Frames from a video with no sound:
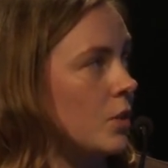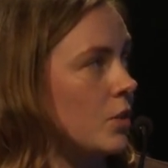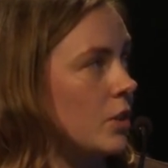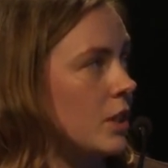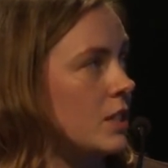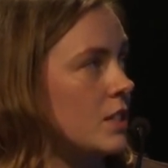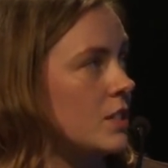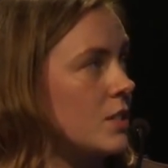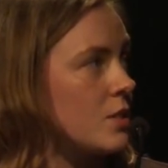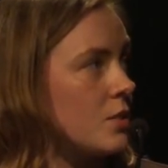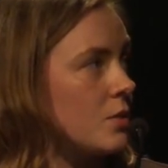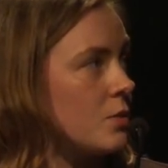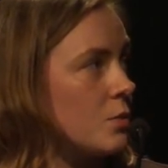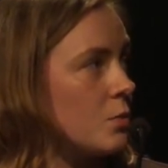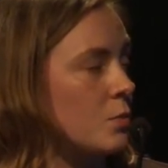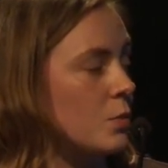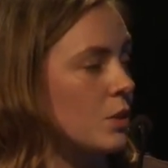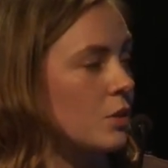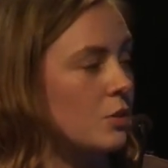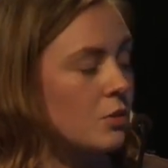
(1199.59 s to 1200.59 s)
grid
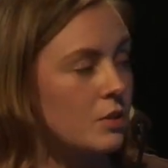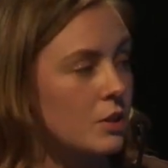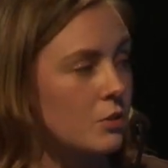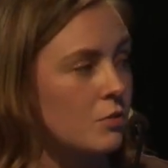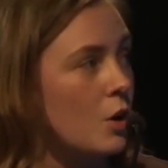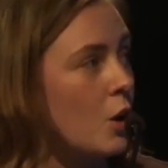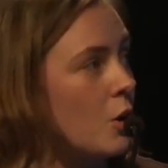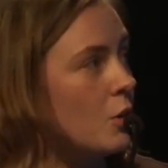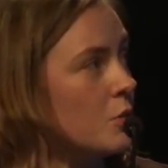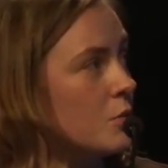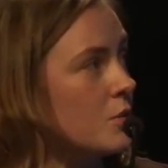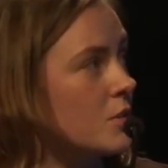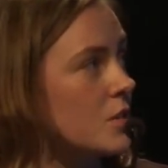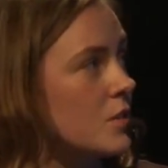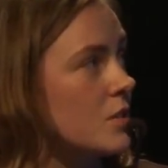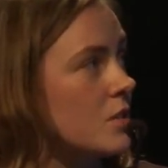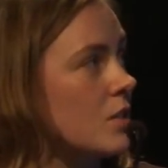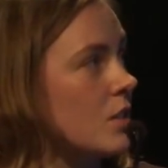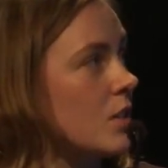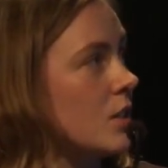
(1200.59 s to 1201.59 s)
with 3
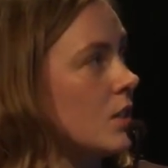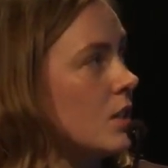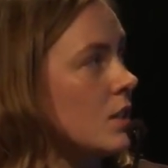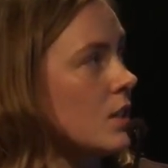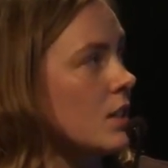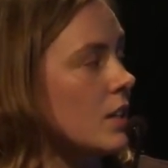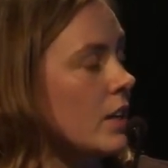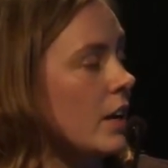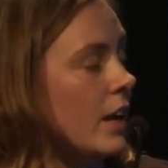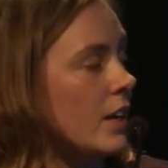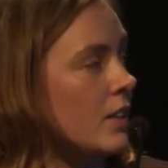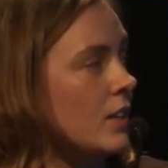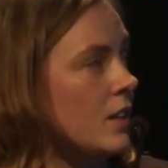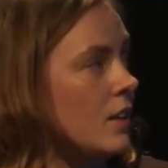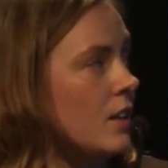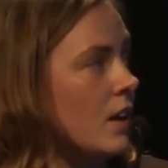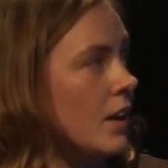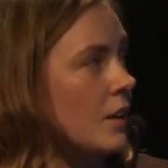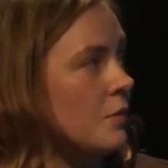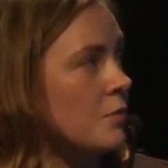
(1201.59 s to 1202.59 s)
rows, and
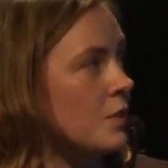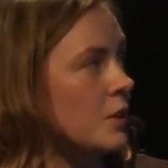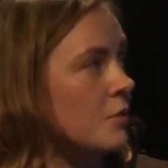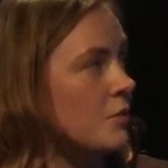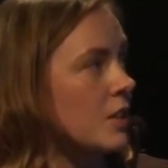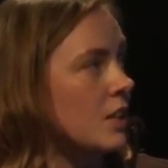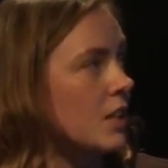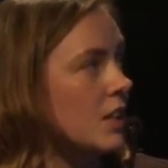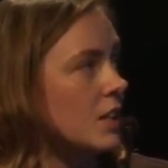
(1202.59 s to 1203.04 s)
then I've given